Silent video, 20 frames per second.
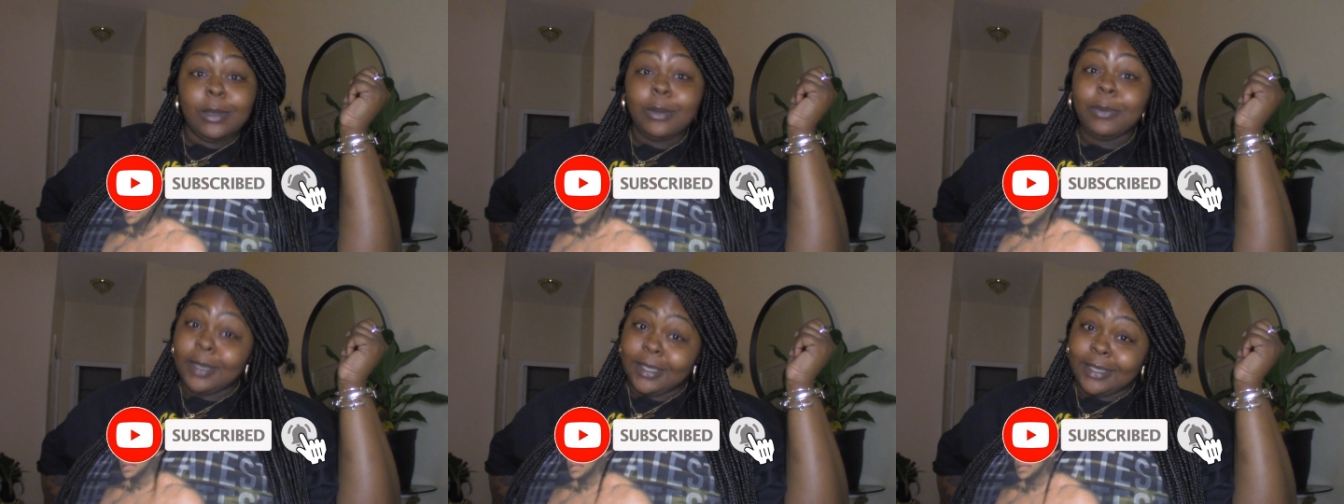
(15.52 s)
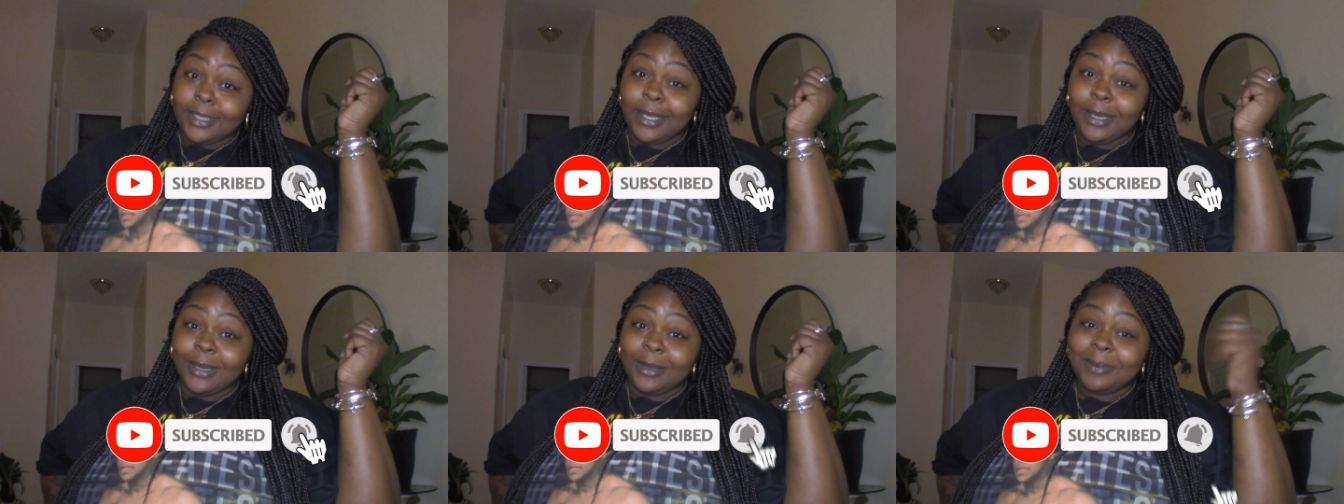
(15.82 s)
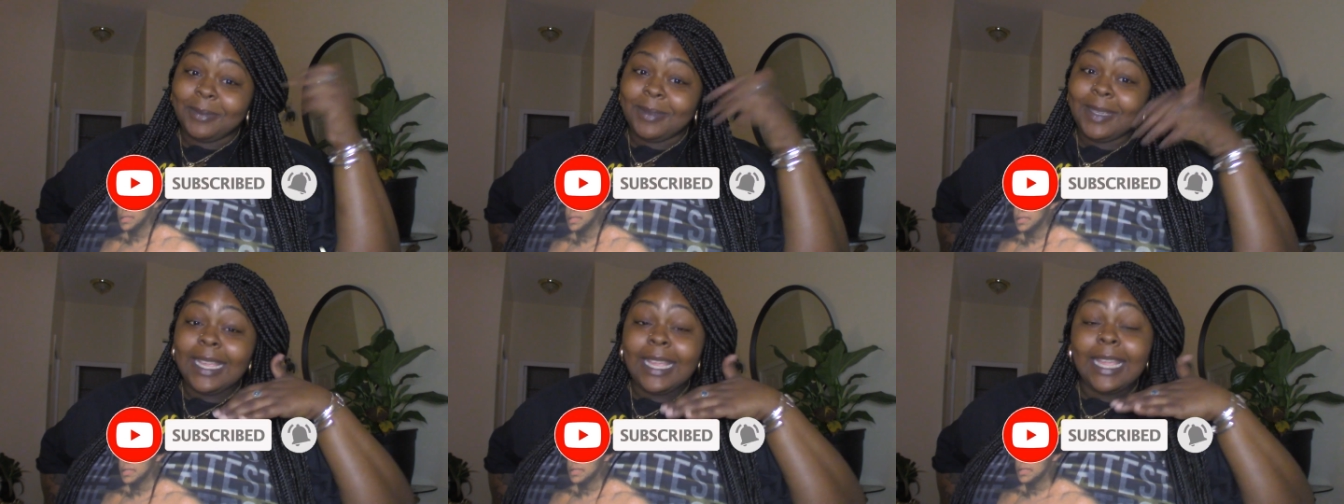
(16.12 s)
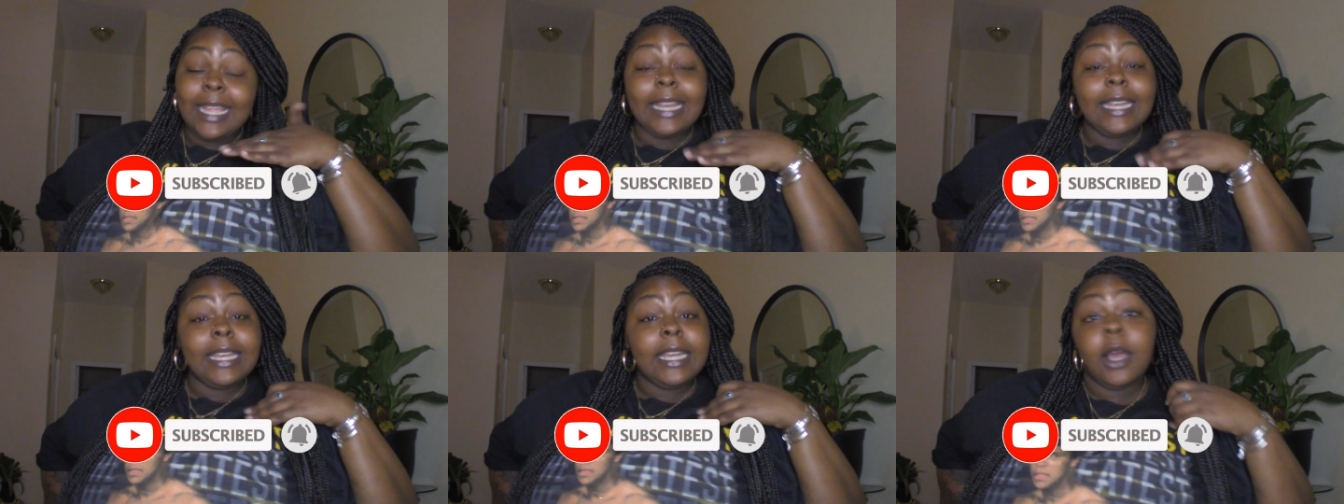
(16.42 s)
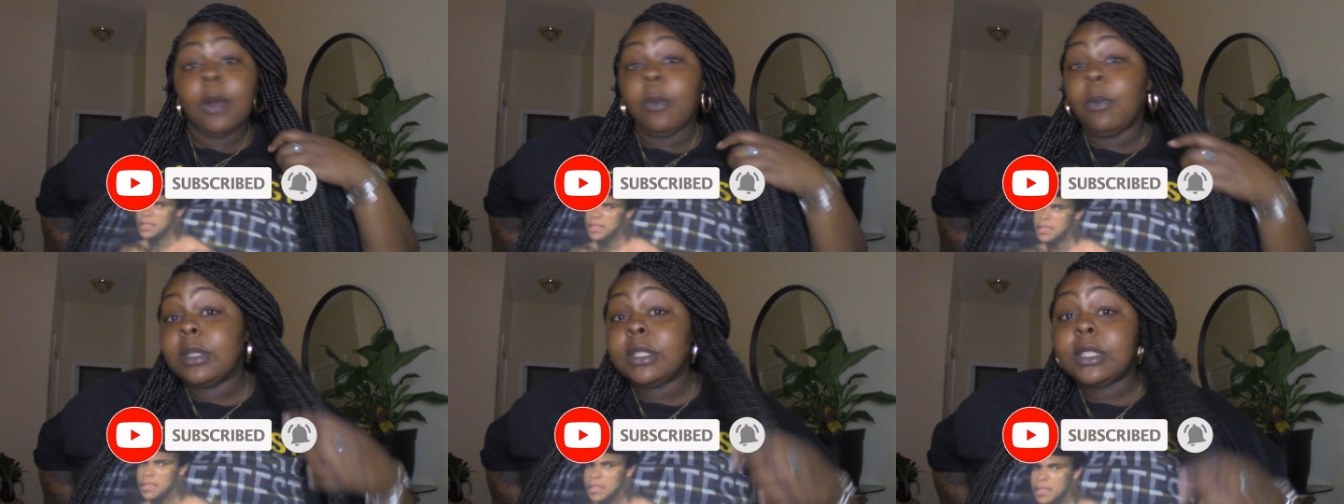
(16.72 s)
Willou.
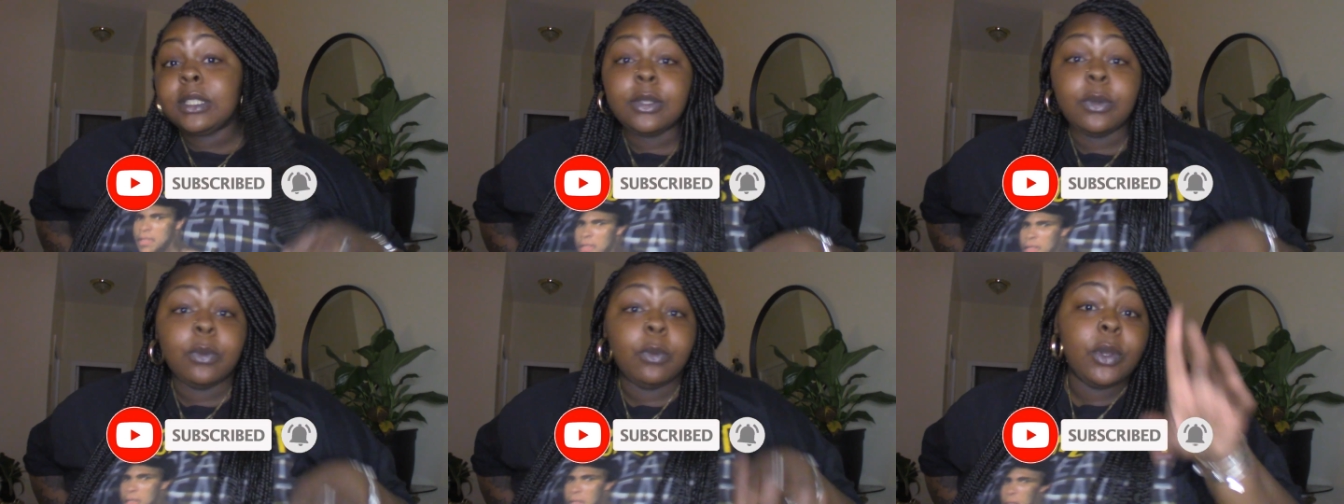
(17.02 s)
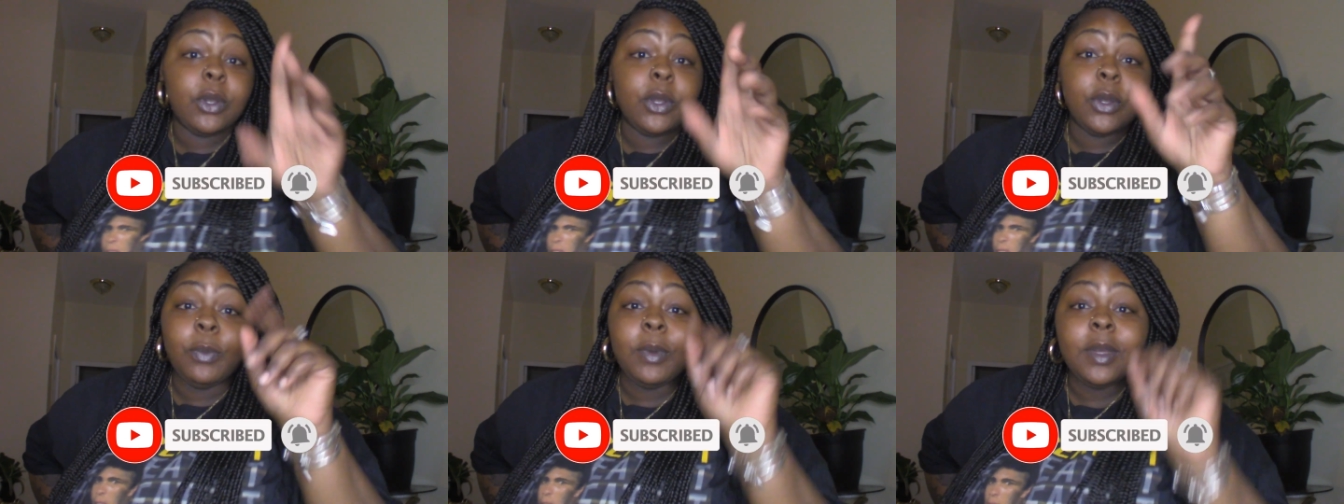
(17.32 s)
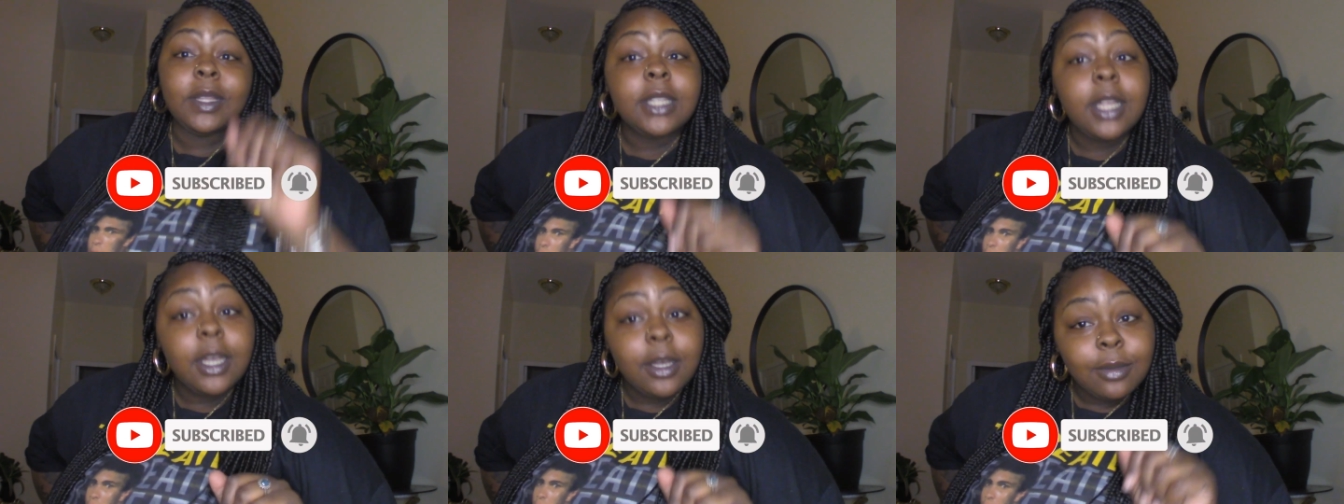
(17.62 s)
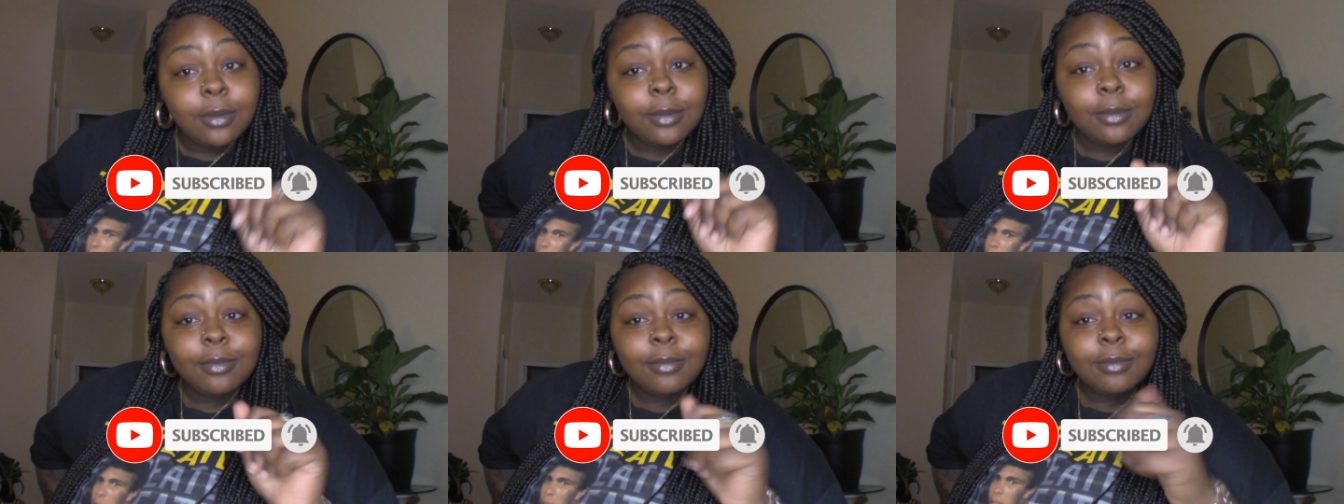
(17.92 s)
Not What's the Word Willou.